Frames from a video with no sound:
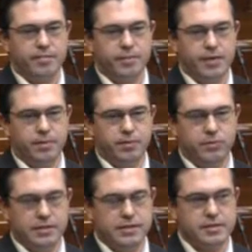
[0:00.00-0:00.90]
people
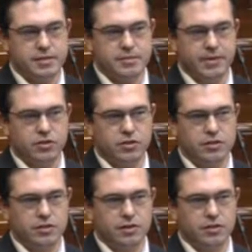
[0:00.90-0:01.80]
with the
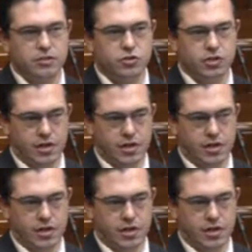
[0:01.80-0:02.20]
specialist knowledge